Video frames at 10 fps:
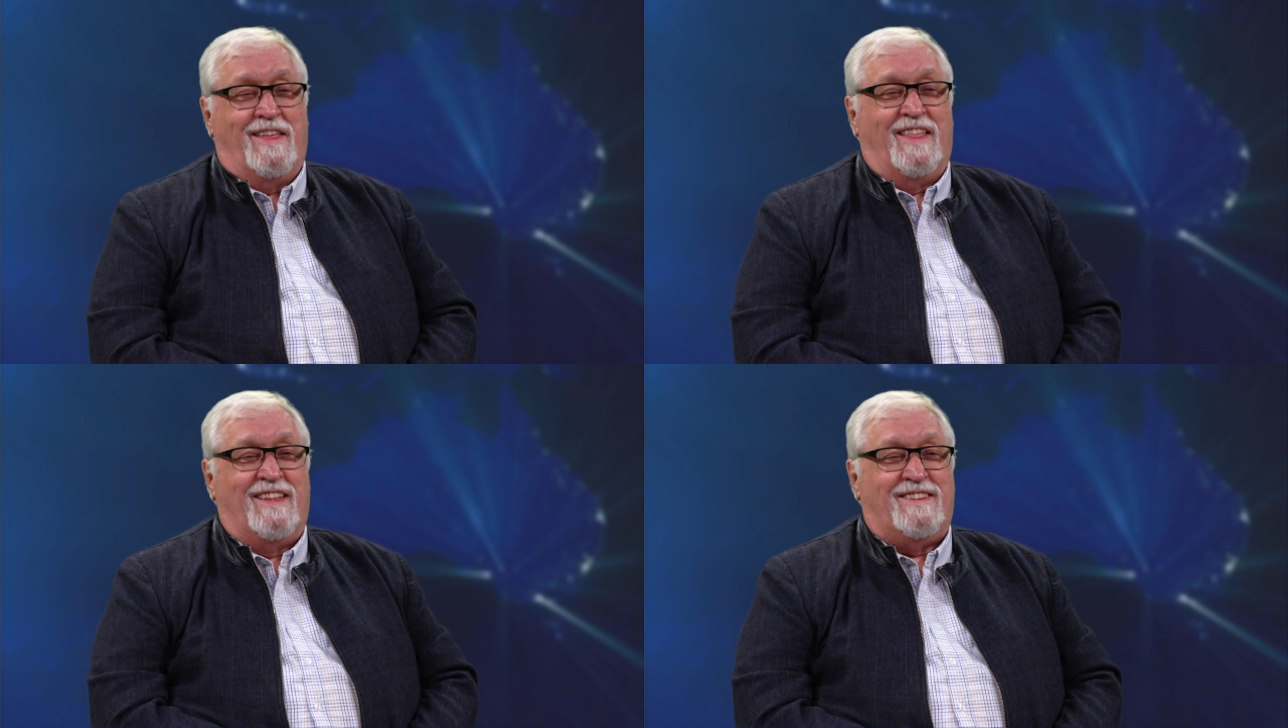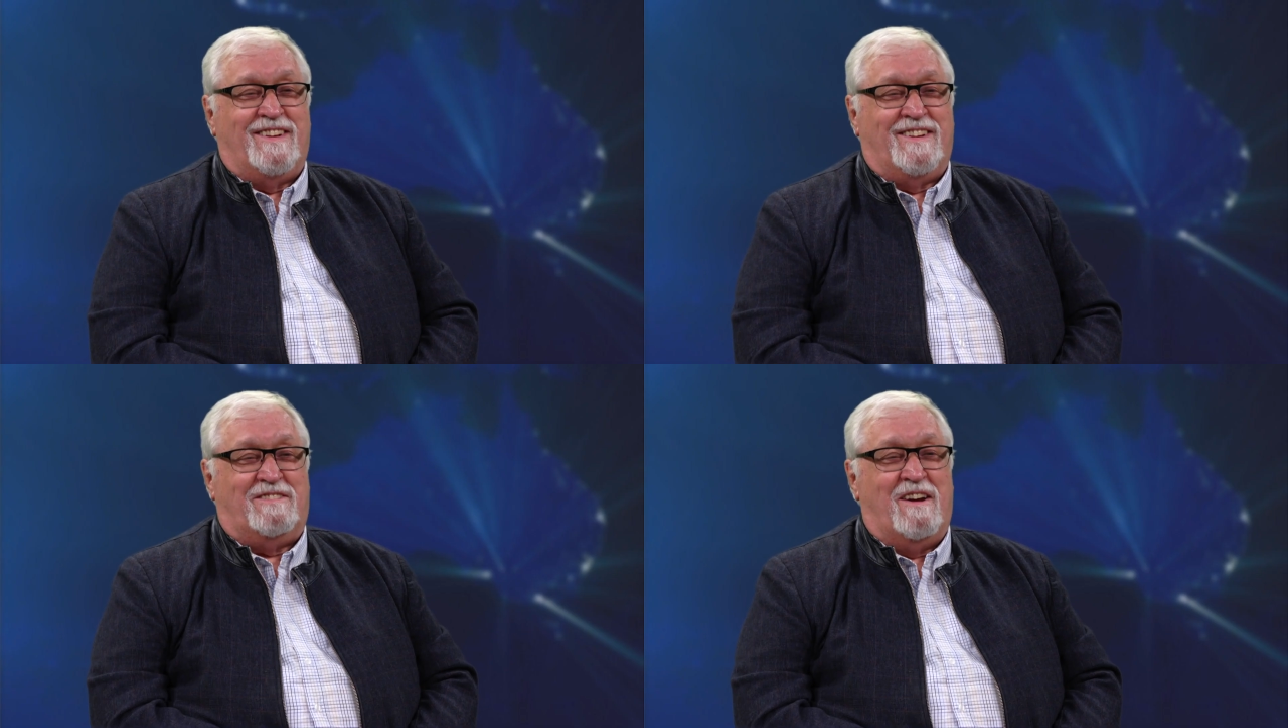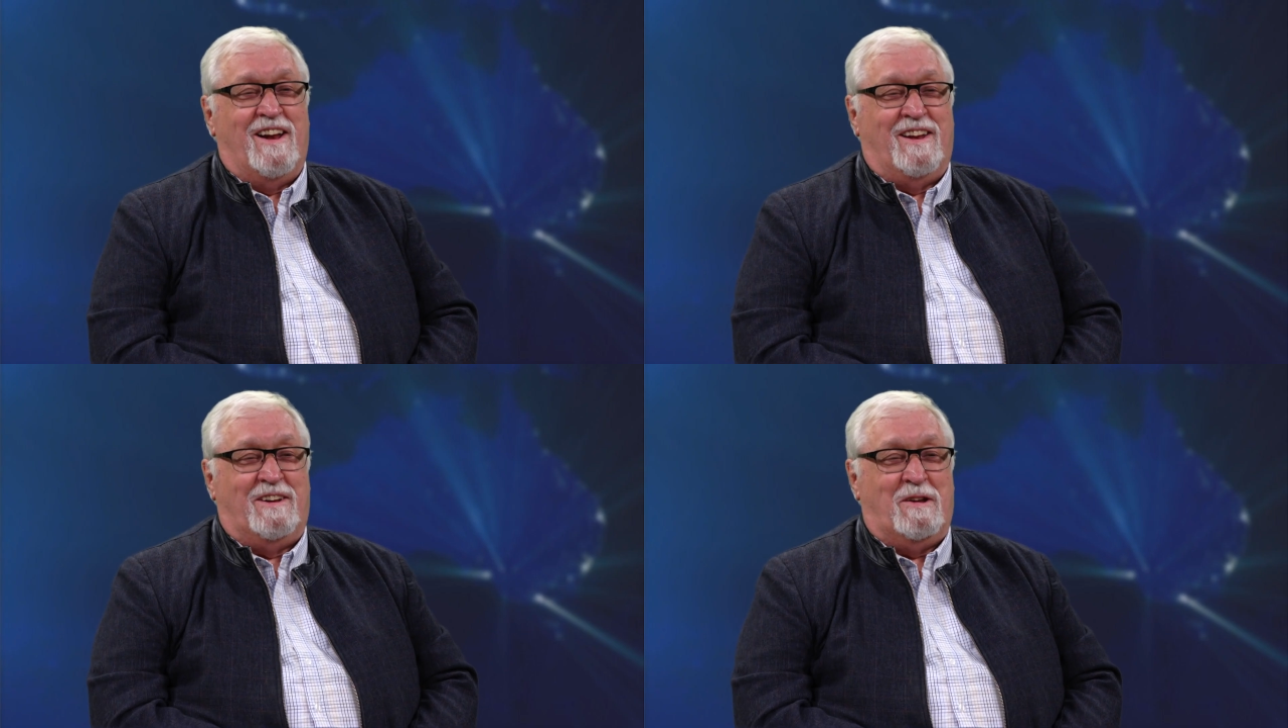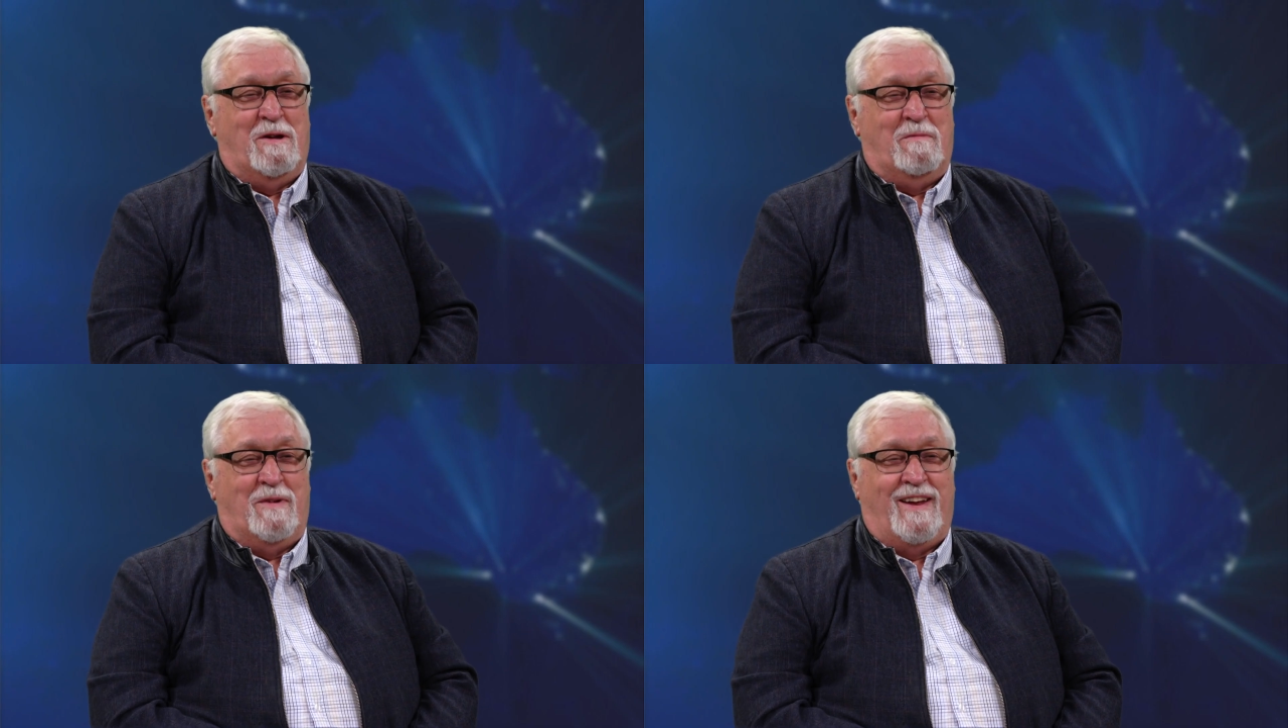That's an Australian
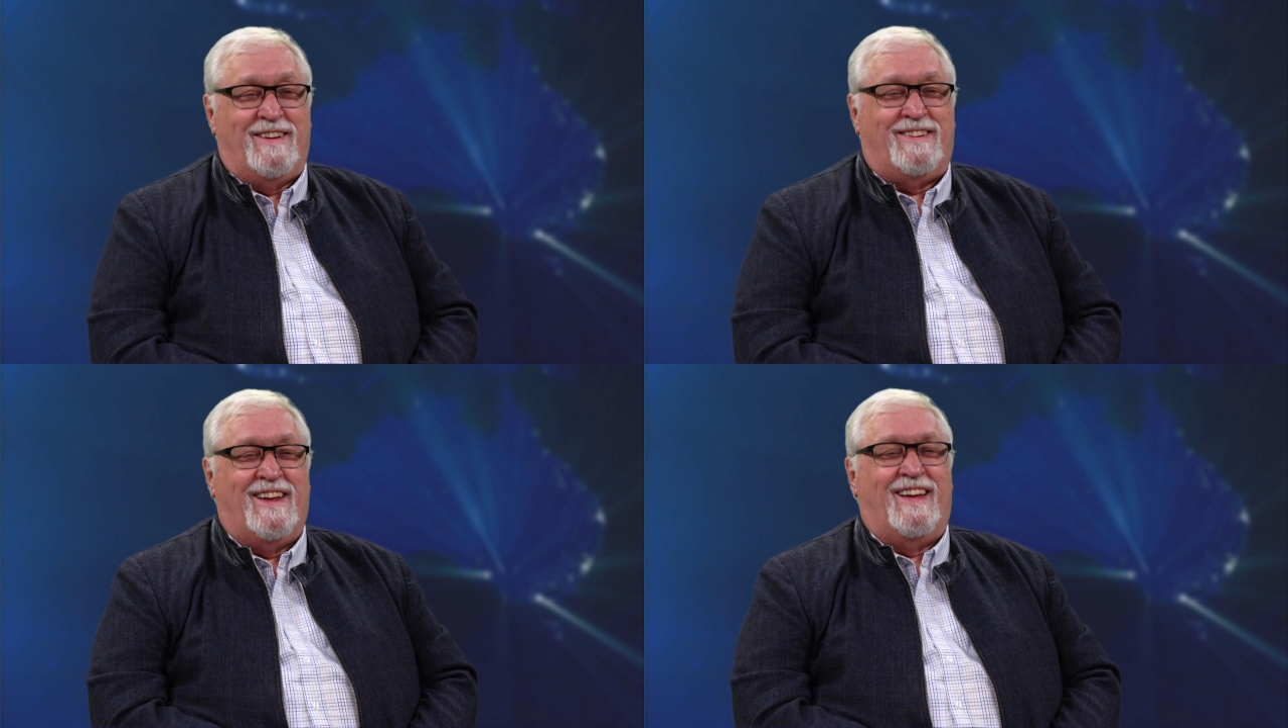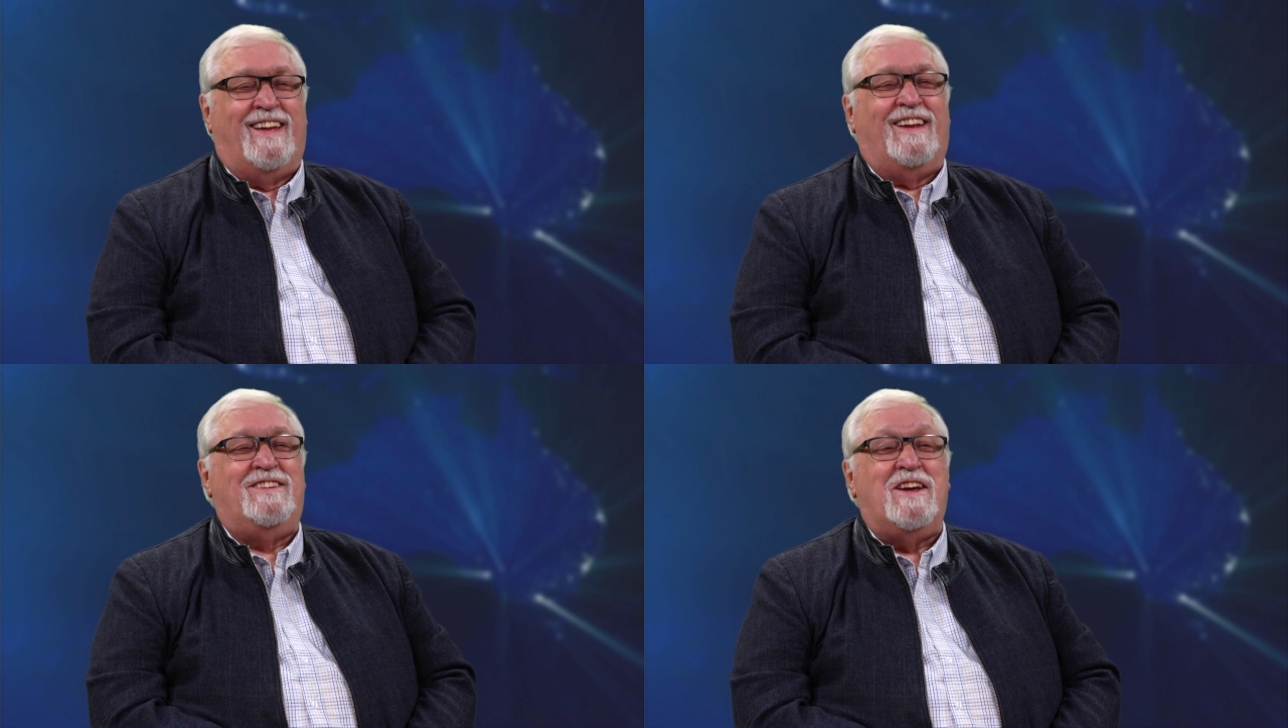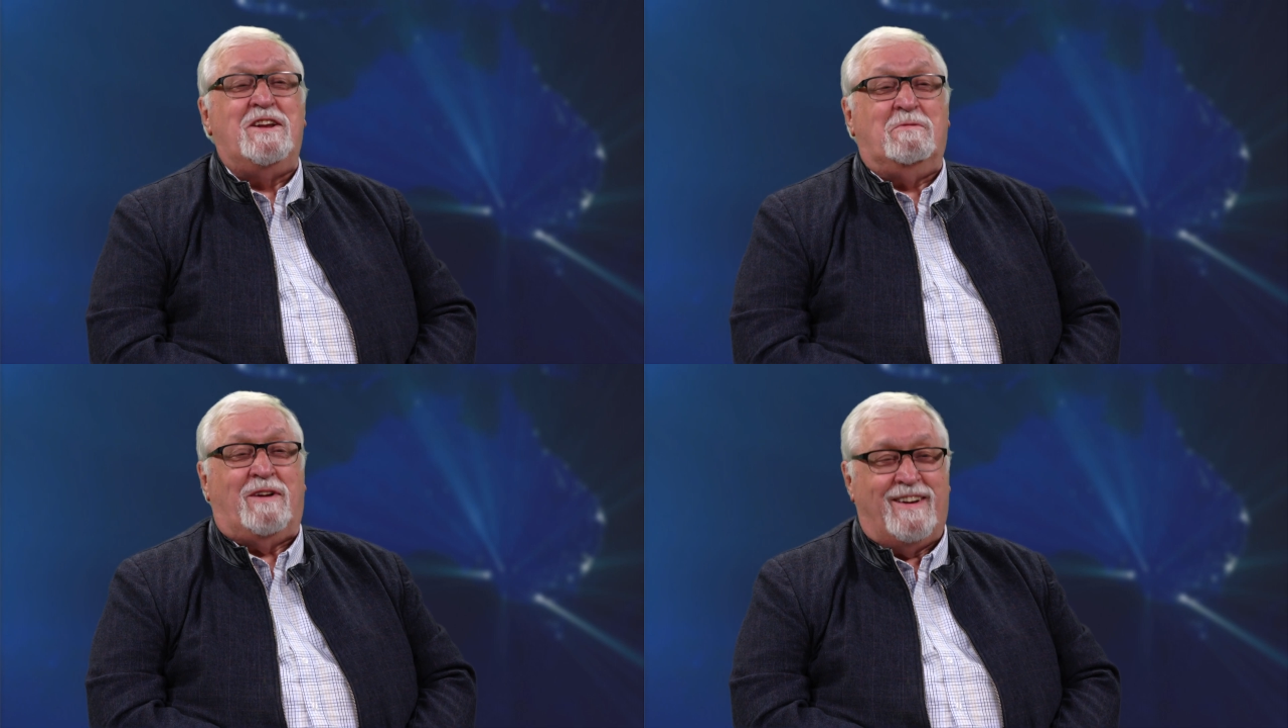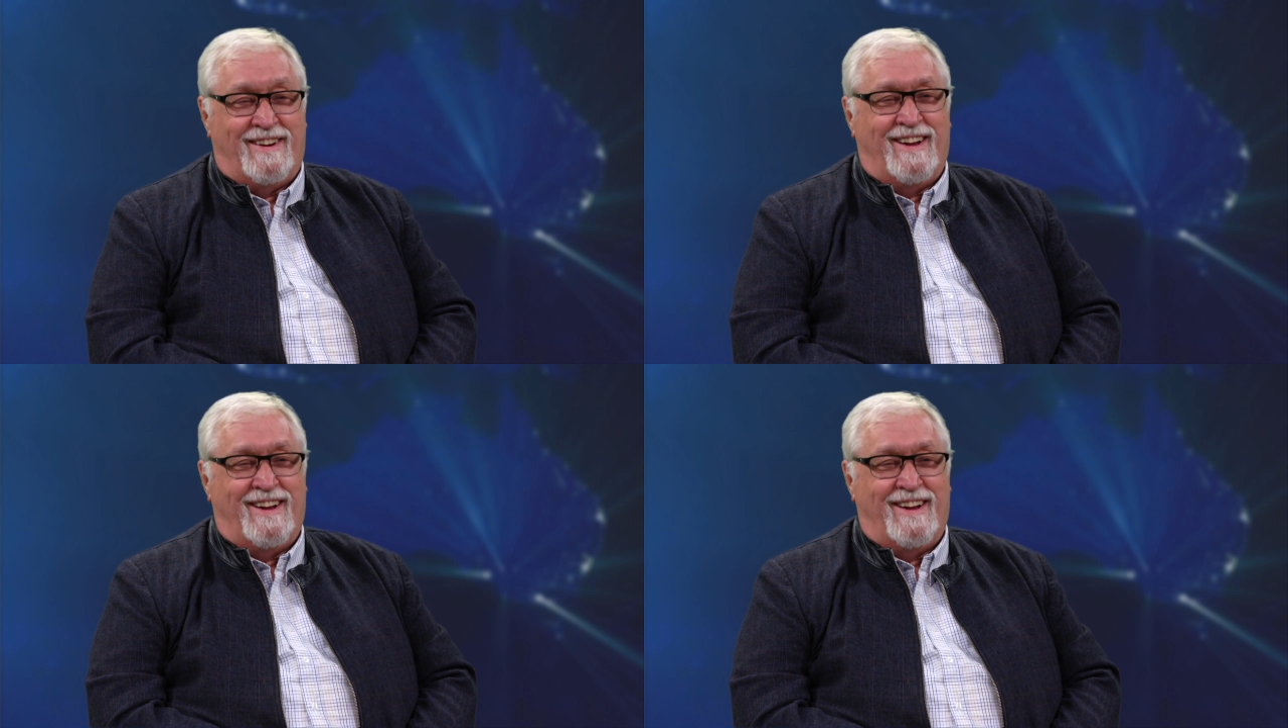term, means genuine,